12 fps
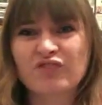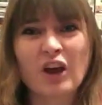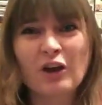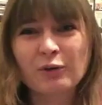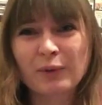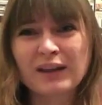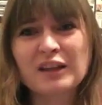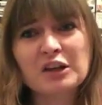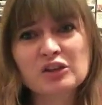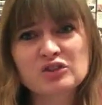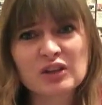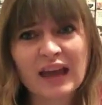the only way you
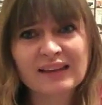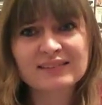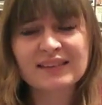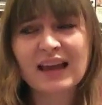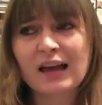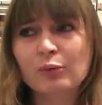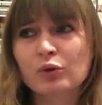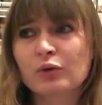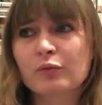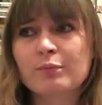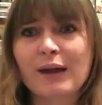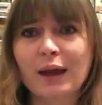could test that would
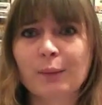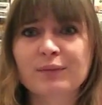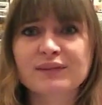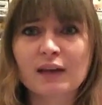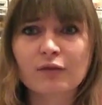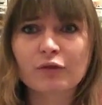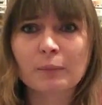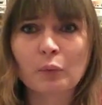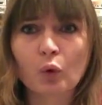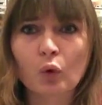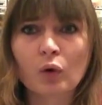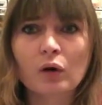have made him suffer
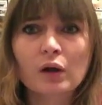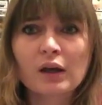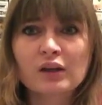more.